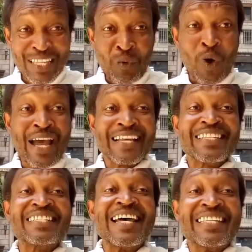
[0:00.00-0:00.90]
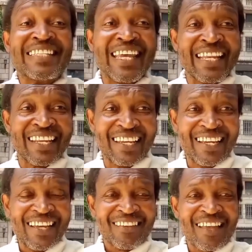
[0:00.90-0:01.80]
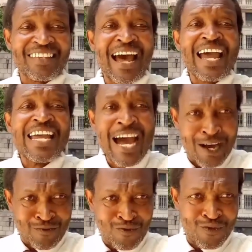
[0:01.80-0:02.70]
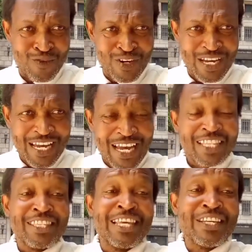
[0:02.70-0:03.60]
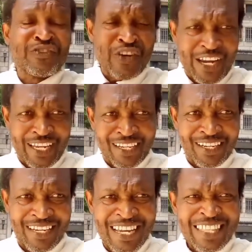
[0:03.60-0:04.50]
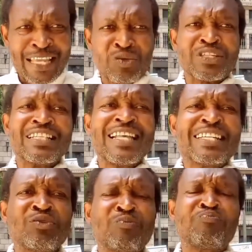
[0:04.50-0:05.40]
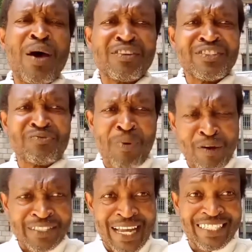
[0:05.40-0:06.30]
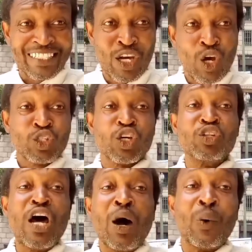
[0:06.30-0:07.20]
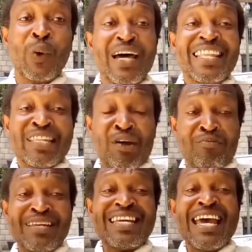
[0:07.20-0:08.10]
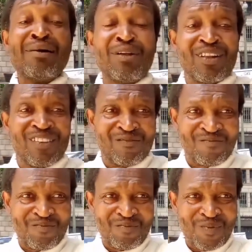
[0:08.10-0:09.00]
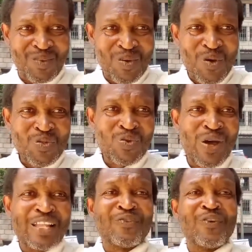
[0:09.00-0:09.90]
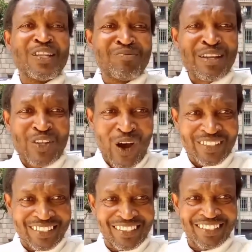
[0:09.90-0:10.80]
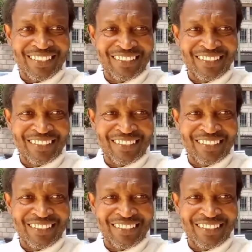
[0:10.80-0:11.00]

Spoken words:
they were excited that I have this chicken that was laced with parasites. So now they will be able to influence my thoughts